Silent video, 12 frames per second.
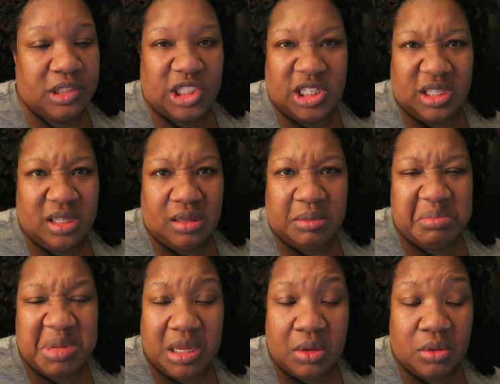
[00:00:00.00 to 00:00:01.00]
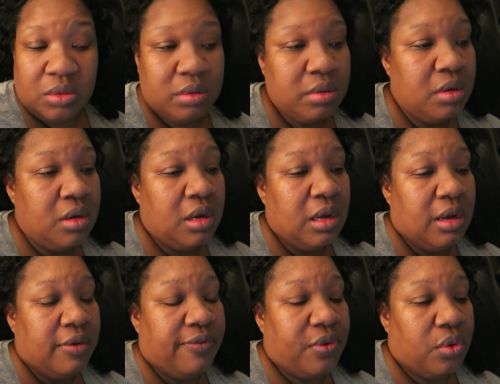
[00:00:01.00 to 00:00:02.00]
chicken meal
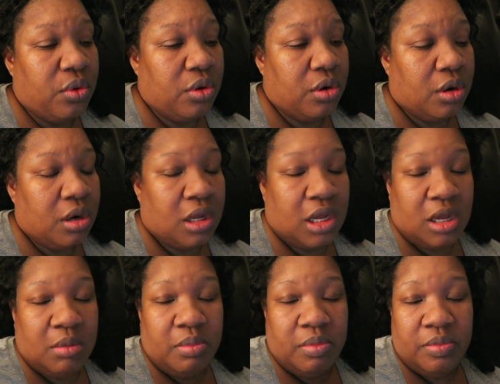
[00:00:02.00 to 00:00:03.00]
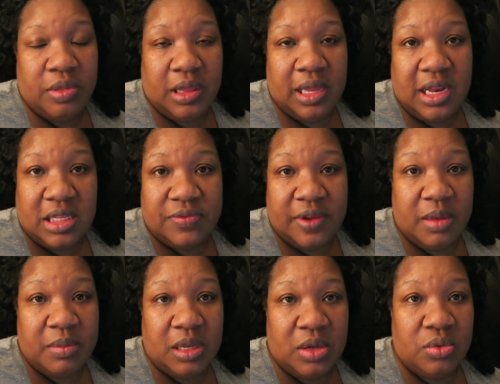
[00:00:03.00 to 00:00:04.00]
for the lady's
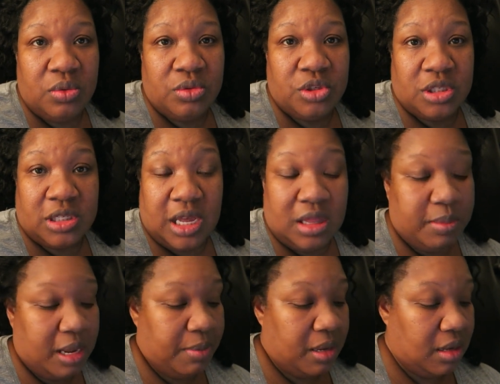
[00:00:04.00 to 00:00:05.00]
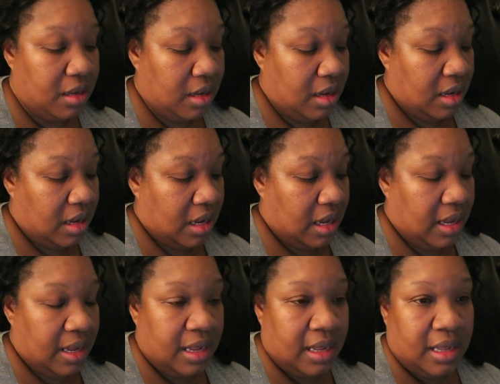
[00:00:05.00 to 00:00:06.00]
family who just had the baby.
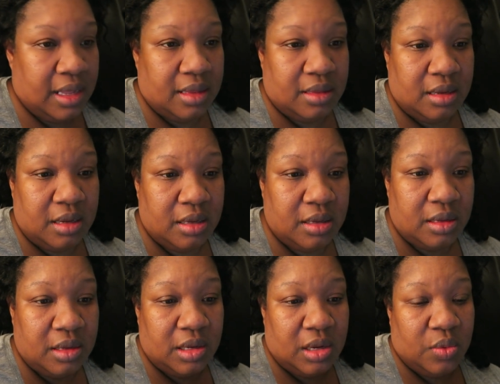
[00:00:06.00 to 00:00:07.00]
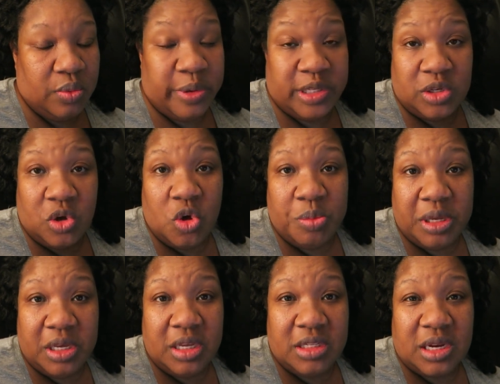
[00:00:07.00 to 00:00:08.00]
And went to Home
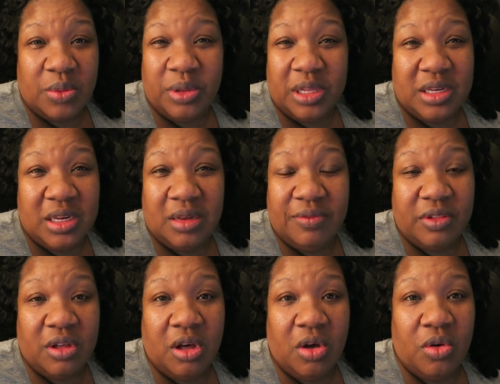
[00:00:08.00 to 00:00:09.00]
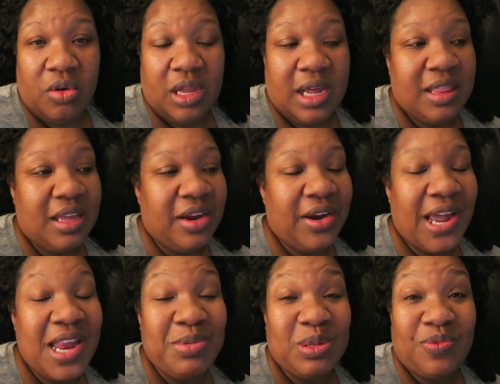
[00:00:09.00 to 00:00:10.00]
Goods. I really didn't vlog a whole lot there,
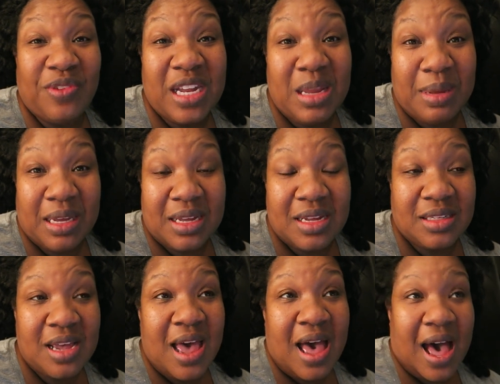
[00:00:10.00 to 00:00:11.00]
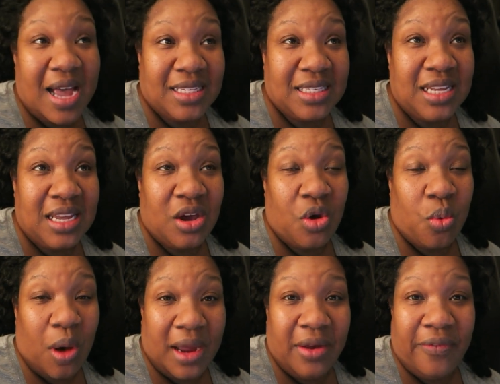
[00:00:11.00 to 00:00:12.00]
and it was funny because I seen
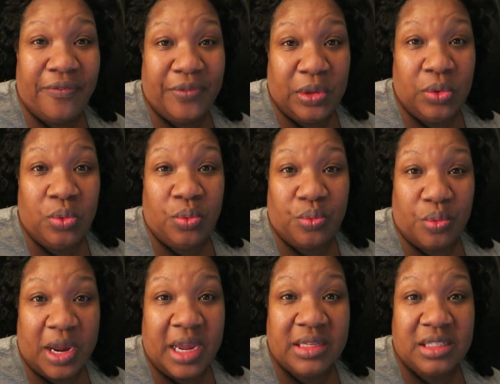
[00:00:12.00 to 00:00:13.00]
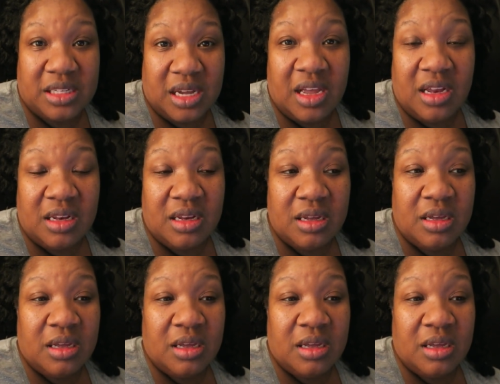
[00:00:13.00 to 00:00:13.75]
quite a few Ray Dunn